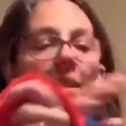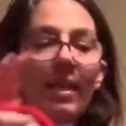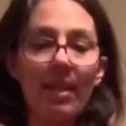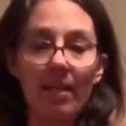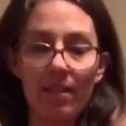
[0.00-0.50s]

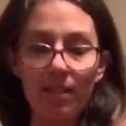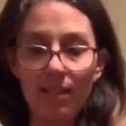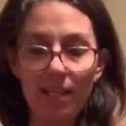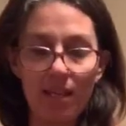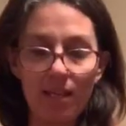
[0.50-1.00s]

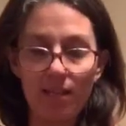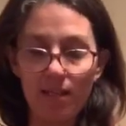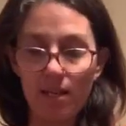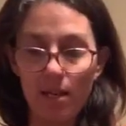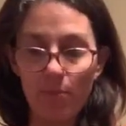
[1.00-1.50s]
kids
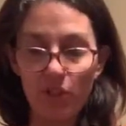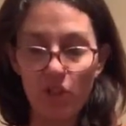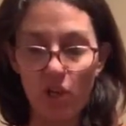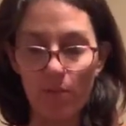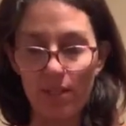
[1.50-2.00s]

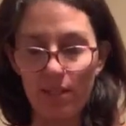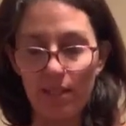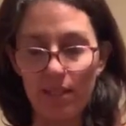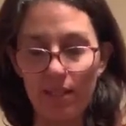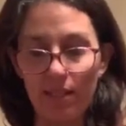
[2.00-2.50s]
pajamas.
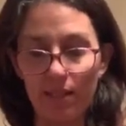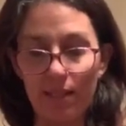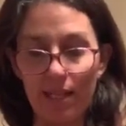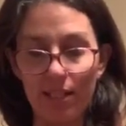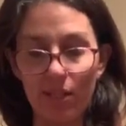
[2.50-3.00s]
This is a
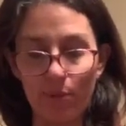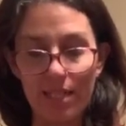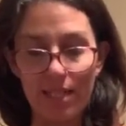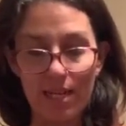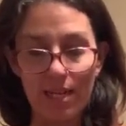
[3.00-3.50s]
size
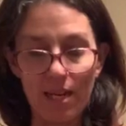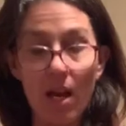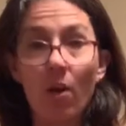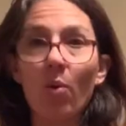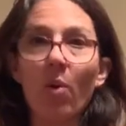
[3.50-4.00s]
3T.
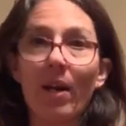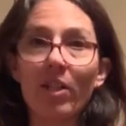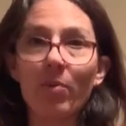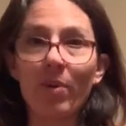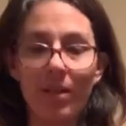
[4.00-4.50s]
Ooh, I
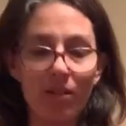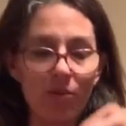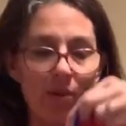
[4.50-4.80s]
should put my little